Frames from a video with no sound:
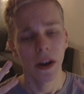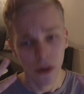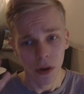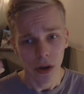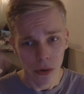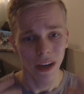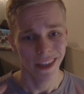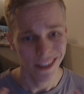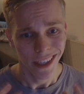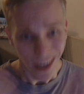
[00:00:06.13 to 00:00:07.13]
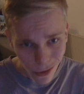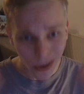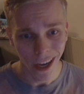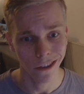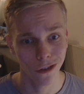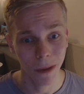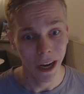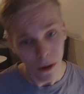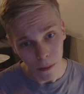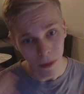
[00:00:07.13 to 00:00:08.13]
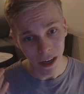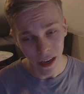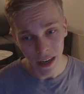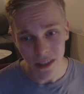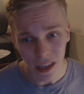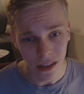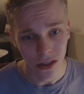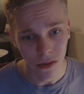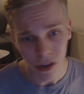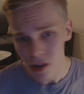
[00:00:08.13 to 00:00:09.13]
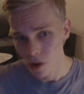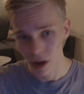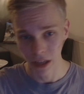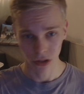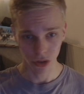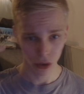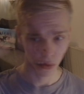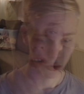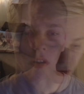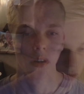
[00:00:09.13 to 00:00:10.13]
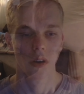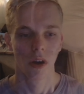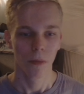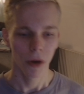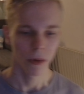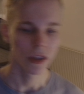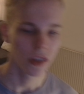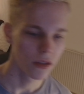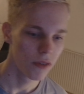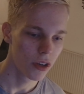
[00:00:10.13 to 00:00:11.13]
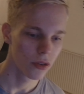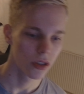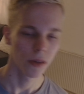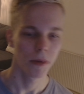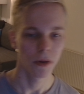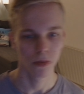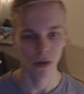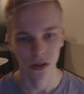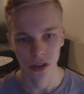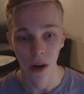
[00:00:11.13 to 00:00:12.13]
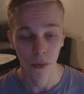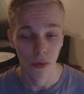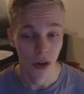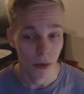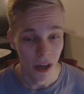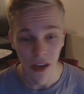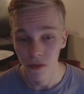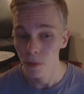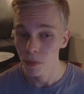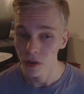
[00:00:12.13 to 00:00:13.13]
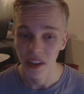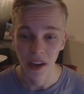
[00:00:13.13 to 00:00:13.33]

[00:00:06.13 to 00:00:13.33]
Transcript: know I look like shit, I look like a tomato, but let's get into the video. Let's go. Pretty much this video is just about products I would recommend if you're building a